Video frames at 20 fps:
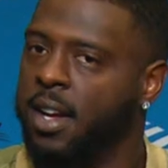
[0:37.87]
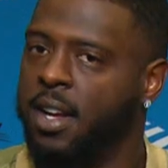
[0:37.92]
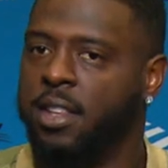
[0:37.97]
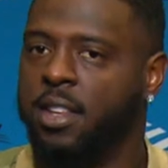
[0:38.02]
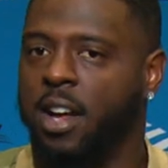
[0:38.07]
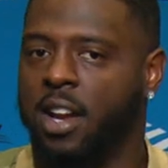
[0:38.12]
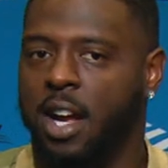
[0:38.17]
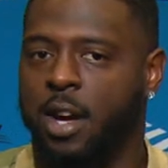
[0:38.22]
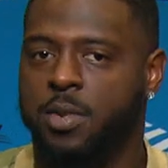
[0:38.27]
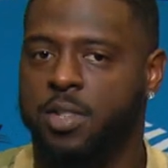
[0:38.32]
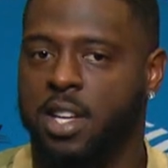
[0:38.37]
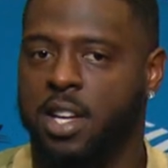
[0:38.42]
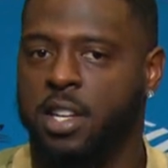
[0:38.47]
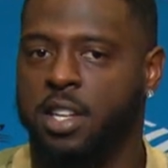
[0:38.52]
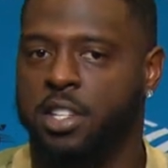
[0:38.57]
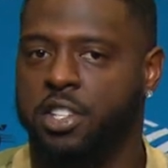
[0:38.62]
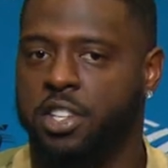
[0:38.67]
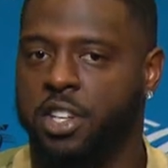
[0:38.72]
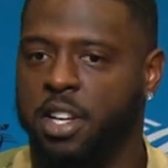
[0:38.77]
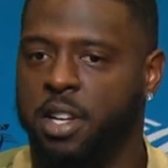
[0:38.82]
Thought I was getting
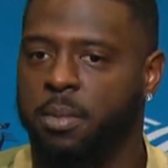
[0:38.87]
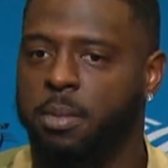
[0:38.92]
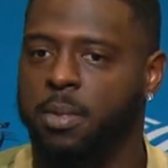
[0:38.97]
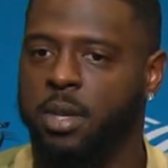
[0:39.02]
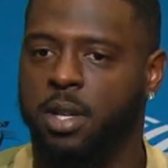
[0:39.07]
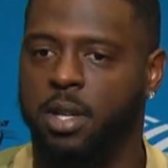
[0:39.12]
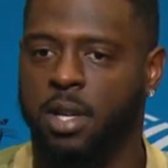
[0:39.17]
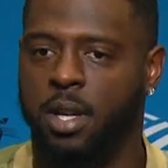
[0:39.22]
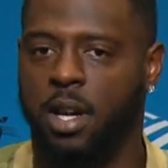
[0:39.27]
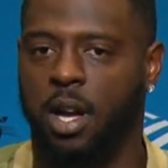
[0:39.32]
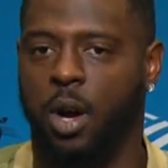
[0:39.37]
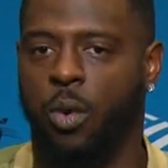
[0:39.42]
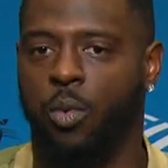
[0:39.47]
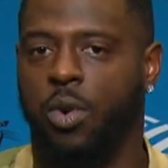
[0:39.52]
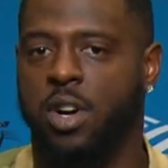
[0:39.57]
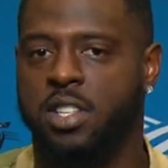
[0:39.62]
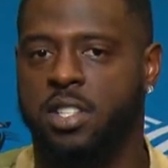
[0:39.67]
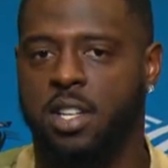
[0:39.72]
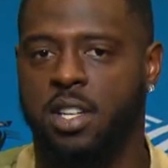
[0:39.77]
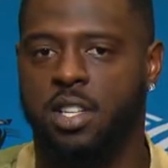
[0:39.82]
a chip. I
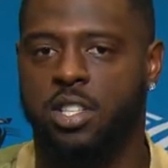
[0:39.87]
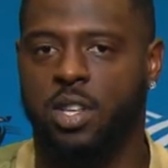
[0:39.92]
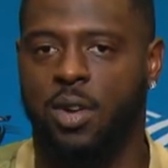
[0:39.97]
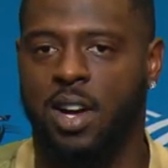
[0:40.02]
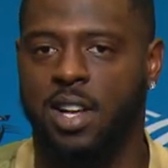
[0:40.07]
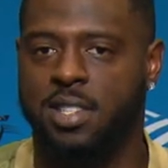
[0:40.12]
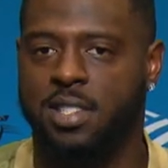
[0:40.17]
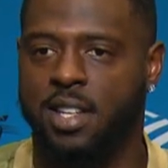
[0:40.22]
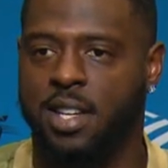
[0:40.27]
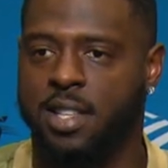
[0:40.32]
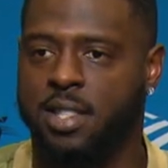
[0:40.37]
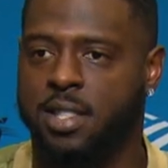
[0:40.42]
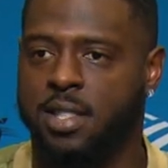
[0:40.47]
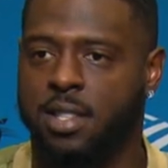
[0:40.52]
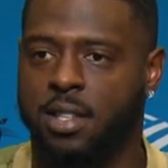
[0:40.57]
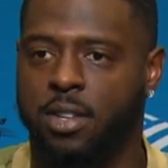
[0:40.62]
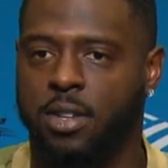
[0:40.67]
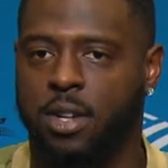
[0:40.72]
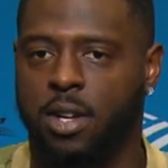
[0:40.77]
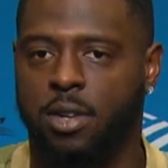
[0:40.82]
wasn't, so I set,
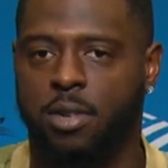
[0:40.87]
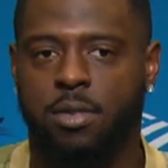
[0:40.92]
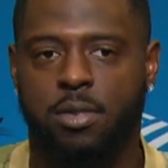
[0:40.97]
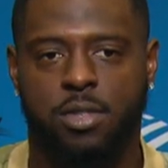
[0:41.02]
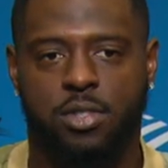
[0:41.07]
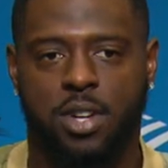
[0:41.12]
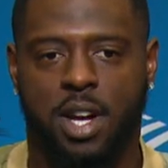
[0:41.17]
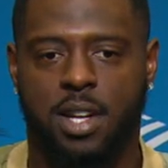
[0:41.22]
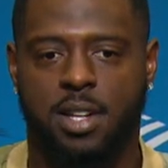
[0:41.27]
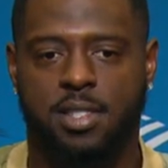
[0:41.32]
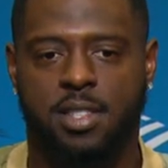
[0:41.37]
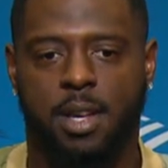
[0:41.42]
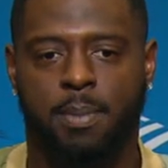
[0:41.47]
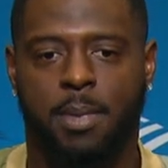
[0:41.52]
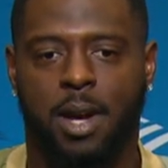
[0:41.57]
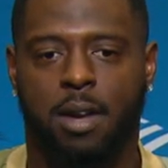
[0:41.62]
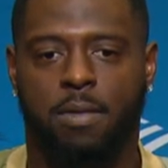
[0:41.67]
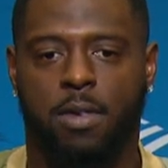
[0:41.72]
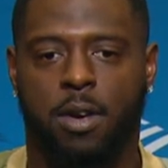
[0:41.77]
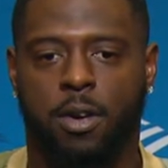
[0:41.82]
you know, tried to set
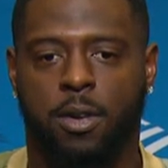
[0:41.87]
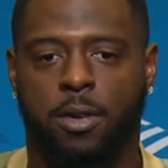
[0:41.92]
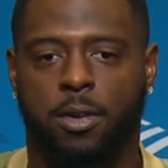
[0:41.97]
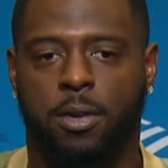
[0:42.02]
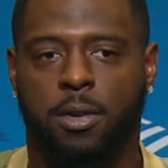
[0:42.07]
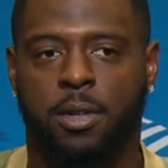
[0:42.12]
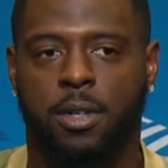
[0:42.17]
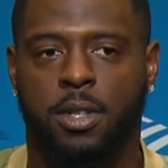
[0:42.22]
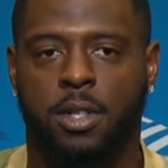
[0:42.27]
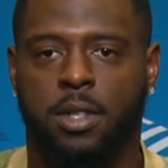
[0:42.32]
back vertical.